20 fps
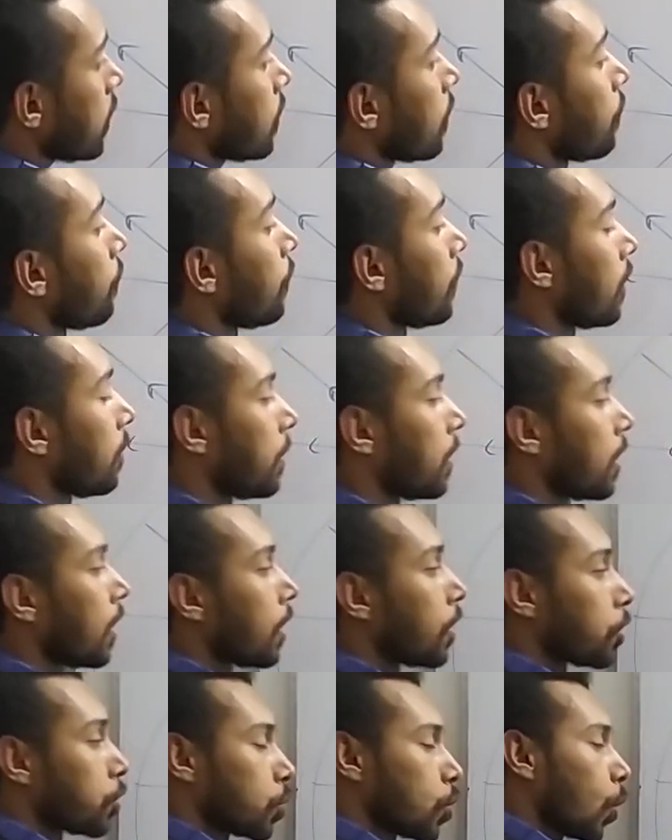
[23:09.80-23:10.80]
is VB.
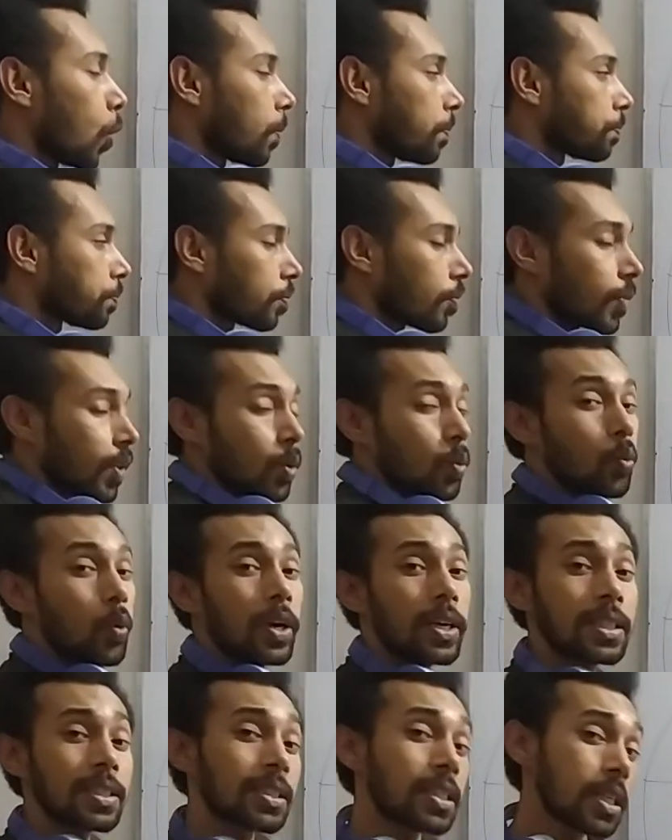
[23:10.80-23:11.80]
So
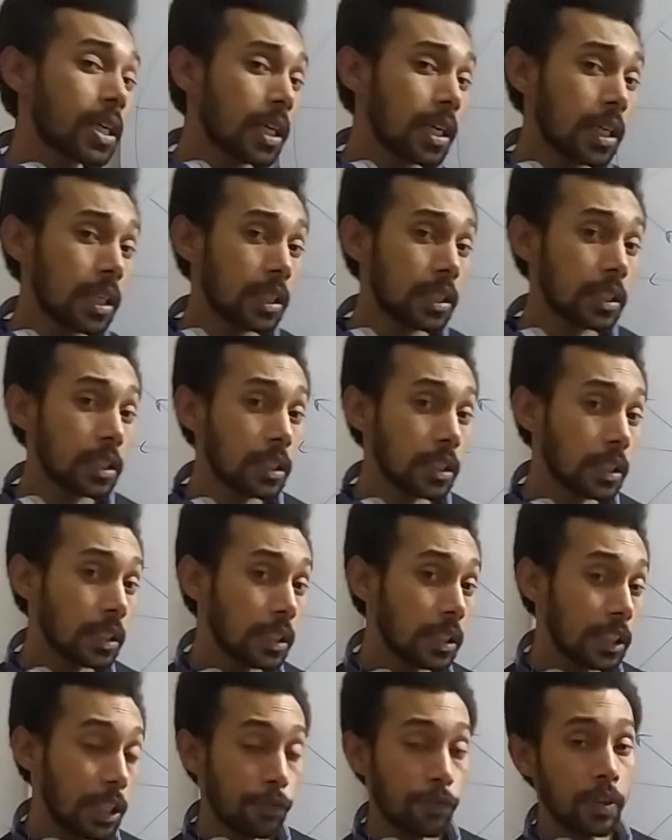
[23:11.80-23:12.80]
what is the
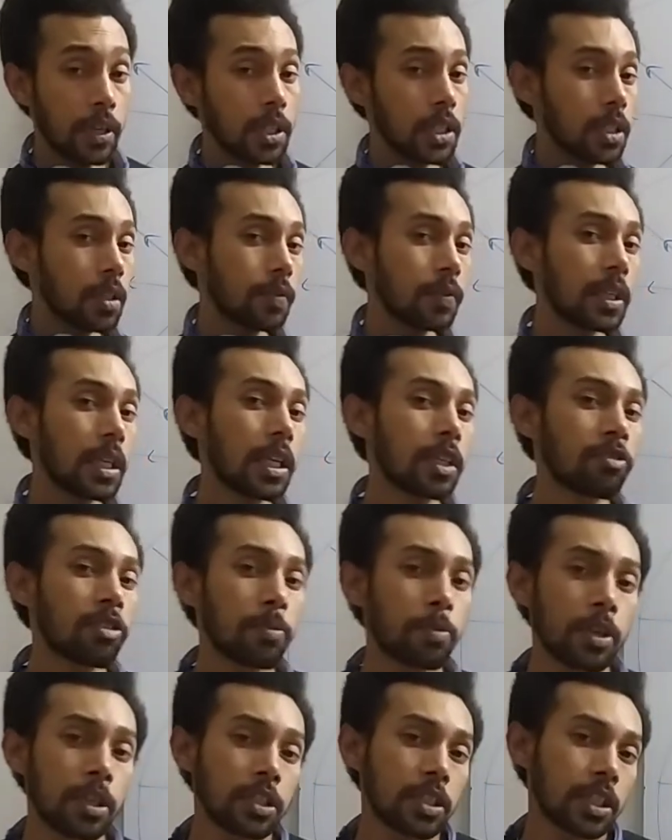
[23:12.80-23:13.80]
definition of the
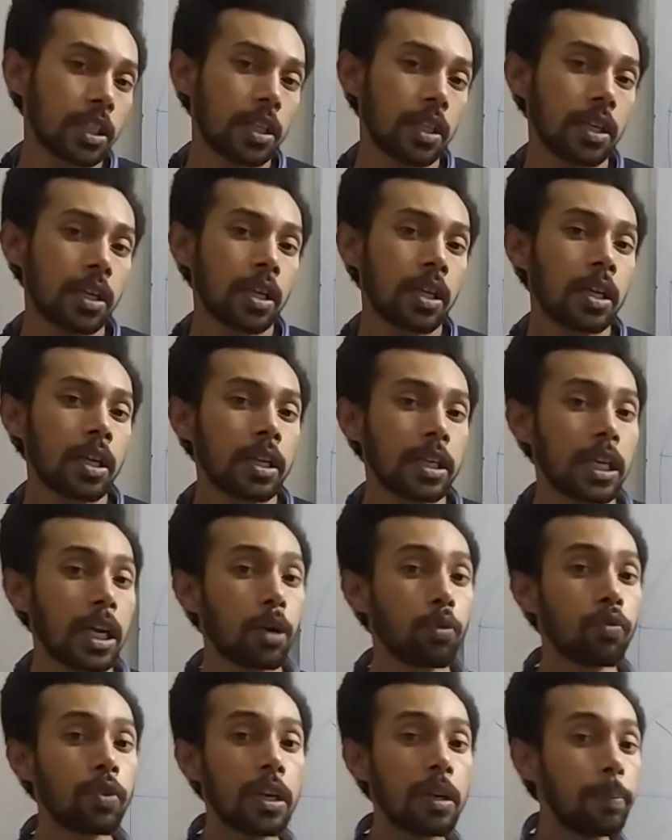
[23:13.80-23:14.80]
electrical potential?
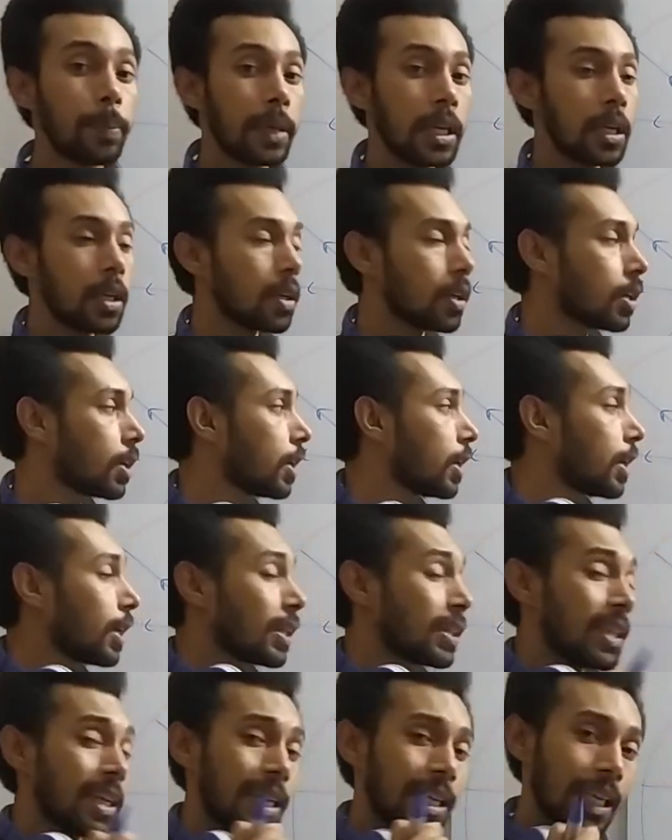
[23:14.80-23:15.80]
Now will be
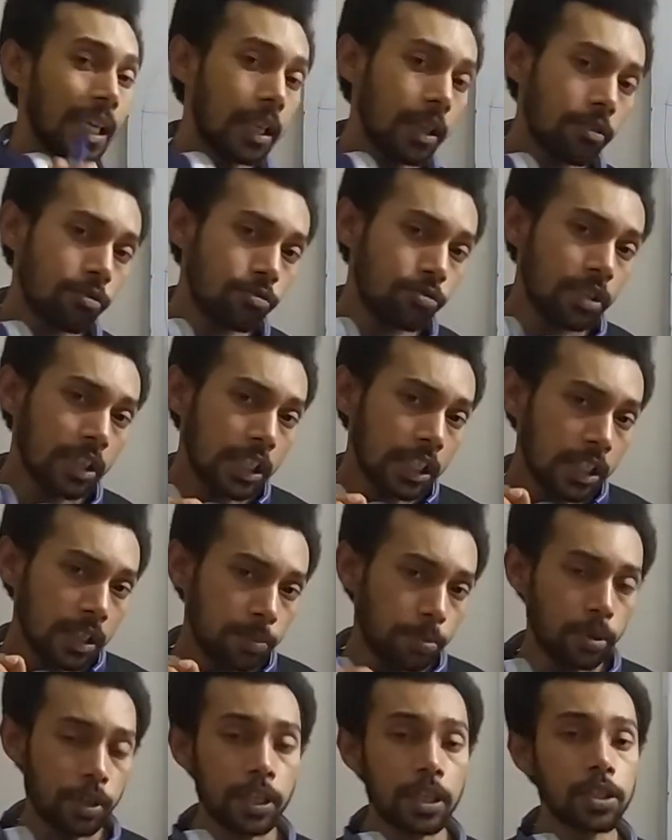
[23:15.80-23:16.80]
the
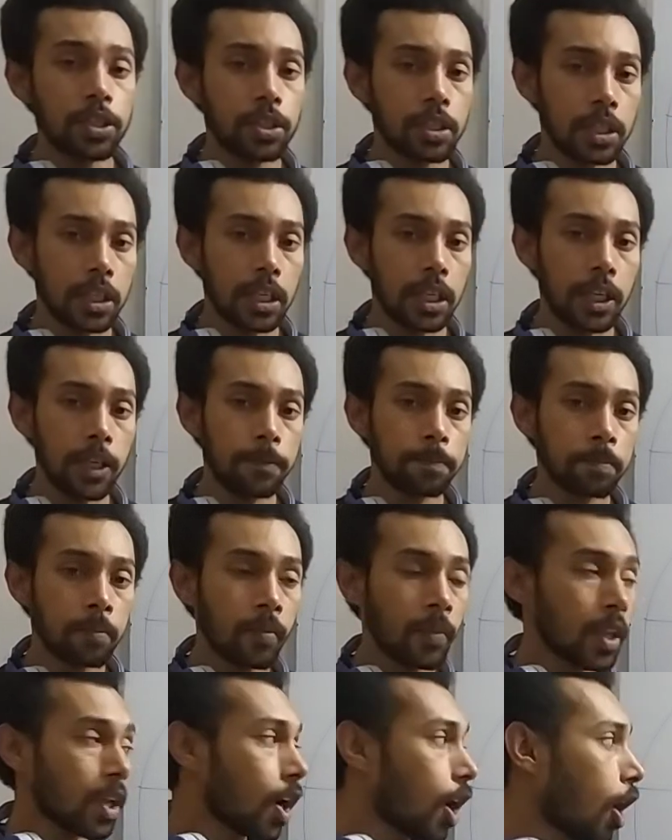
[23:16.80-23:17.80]
electrical potential
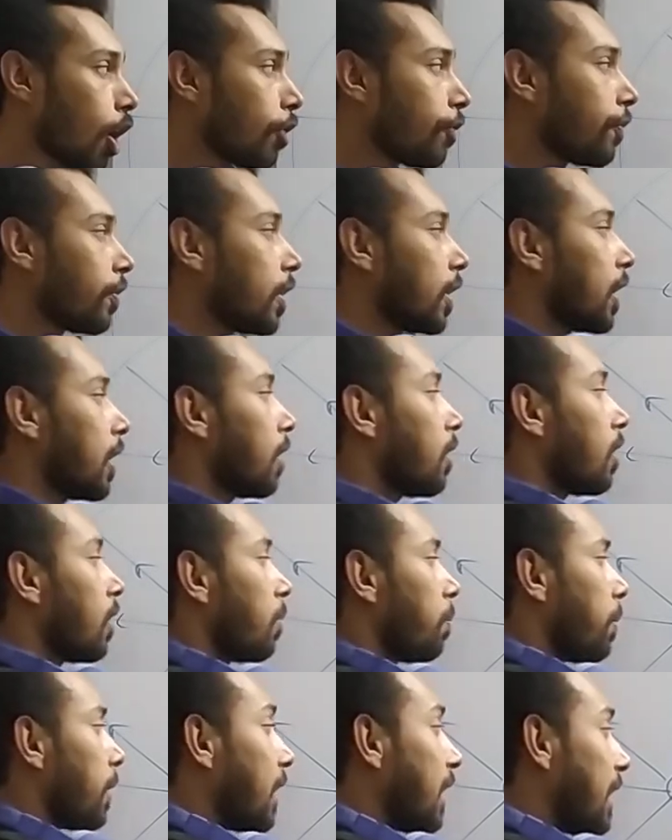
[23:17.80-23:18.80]
of
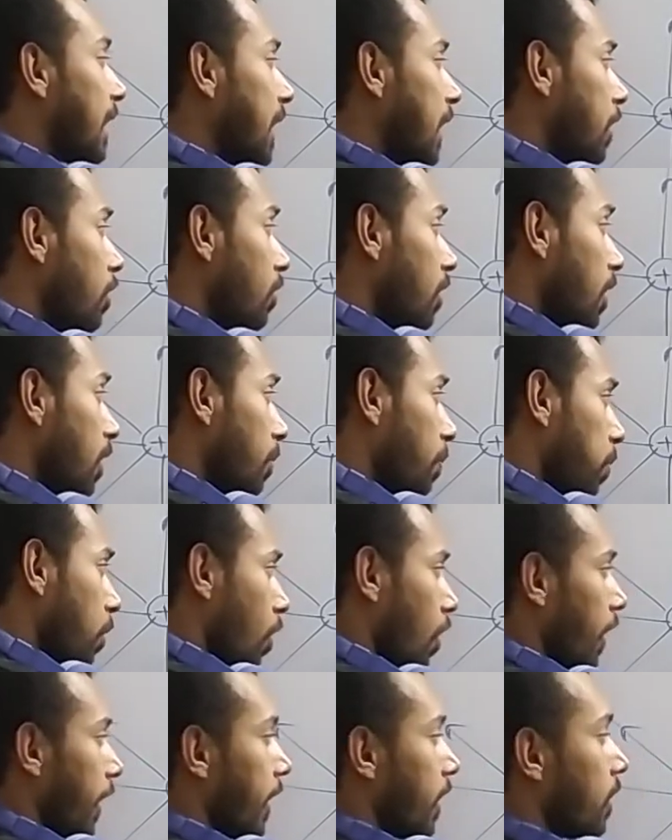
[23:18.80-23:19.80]
a particular
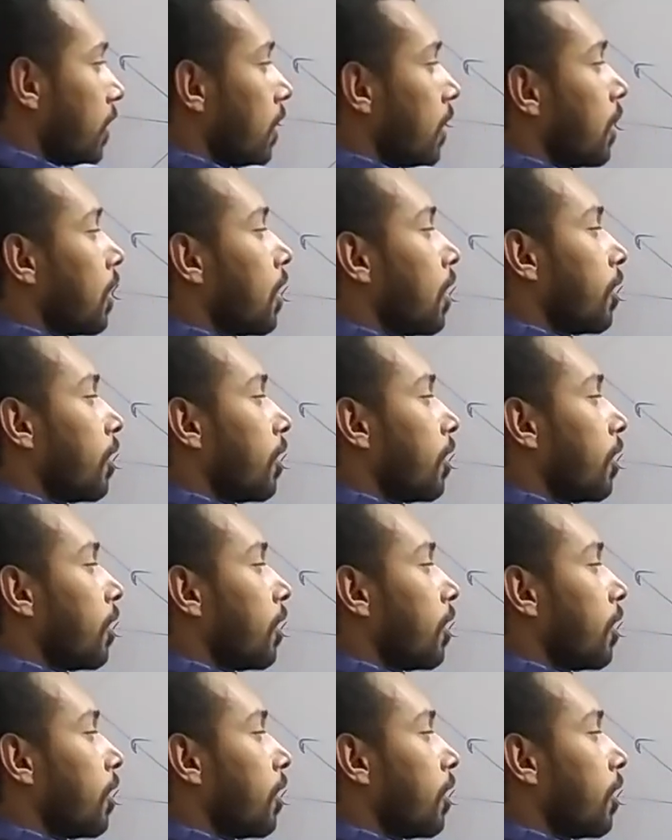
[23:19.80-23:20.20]
point.